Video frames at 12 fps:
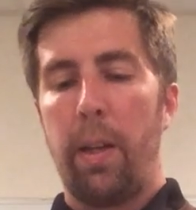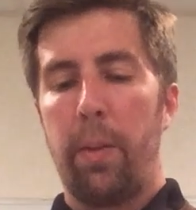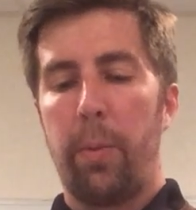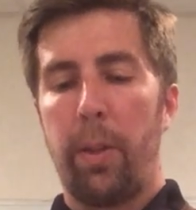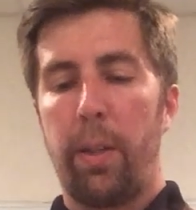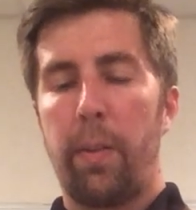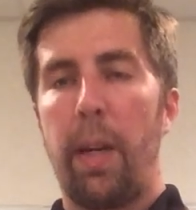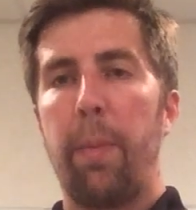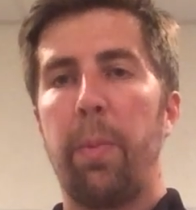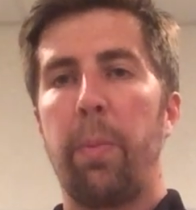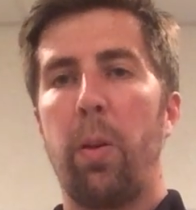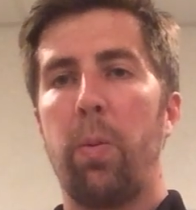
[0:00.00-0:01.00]
and we're going to
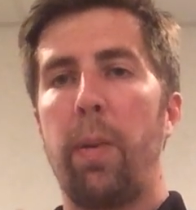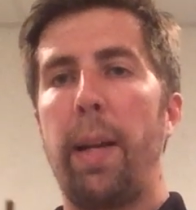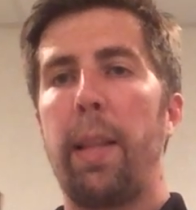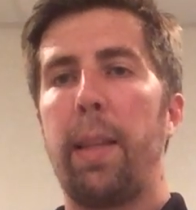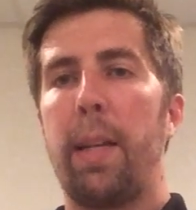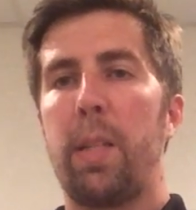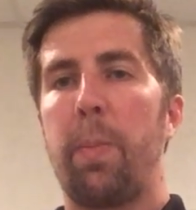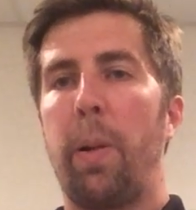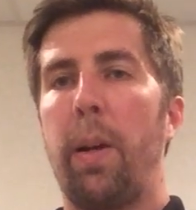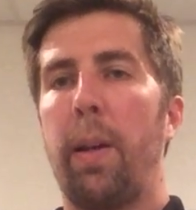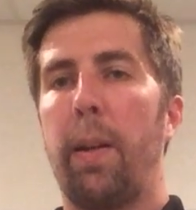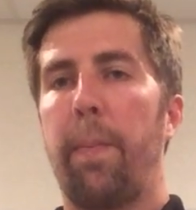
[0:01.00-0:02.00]
grab the bow right at that
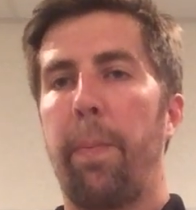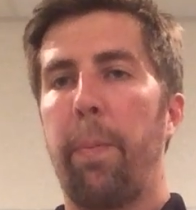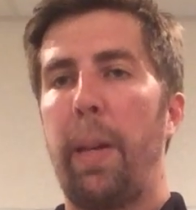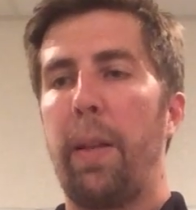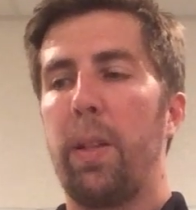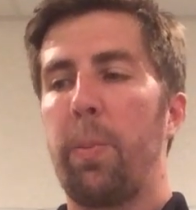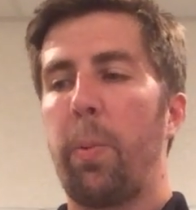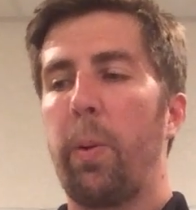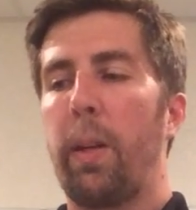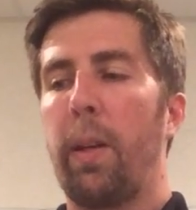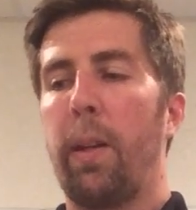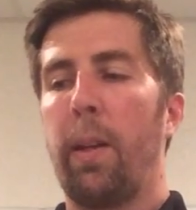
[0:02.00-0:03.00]
spot, balance
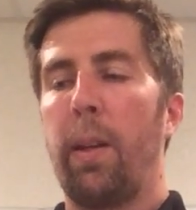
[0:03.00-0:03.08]
point.